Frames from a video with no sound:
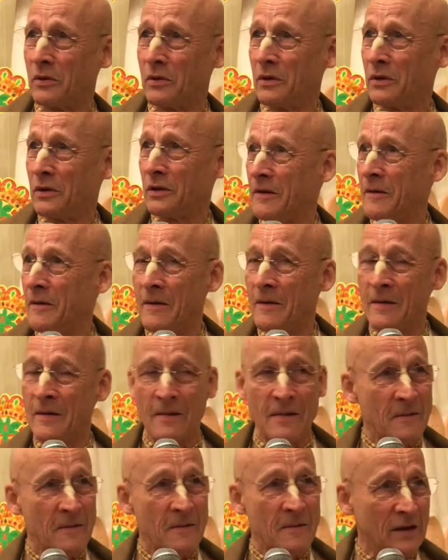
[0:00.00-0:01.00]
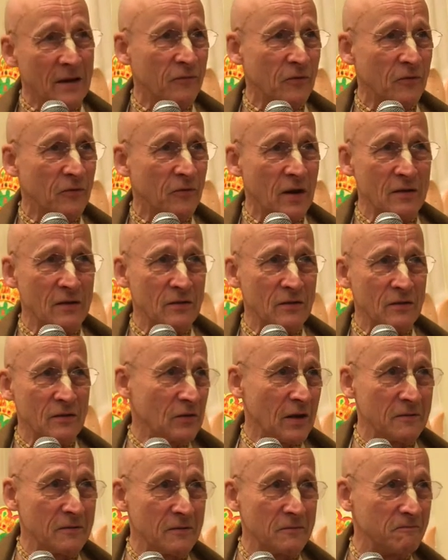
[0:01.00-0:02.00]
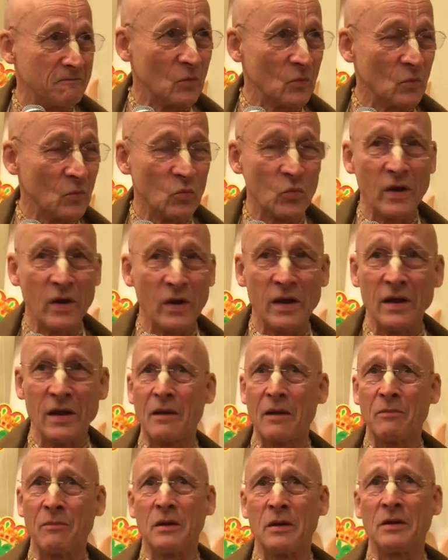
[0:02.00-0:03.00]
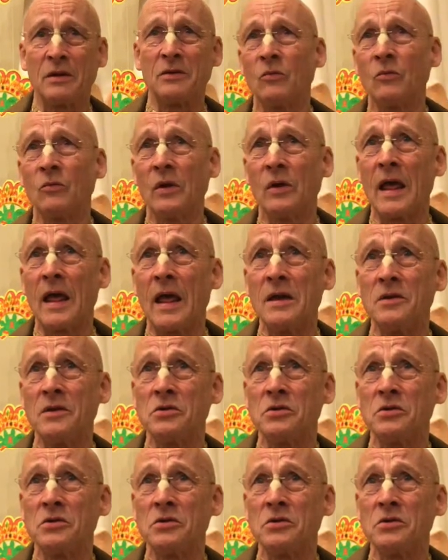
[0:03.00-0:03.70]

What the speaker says: make friends and re-establish relationships.